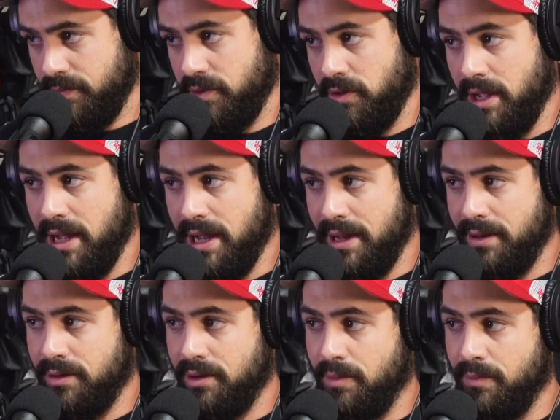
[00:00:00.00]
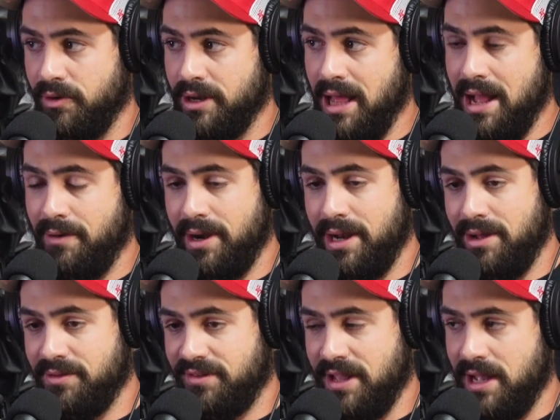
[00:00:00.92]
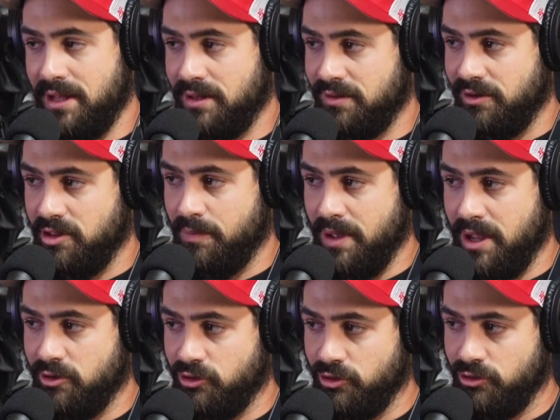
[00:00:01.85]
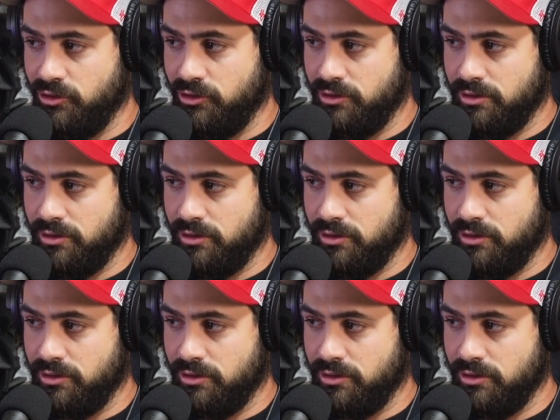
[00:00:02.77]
You got number 9 right now in the standings are the Pacers.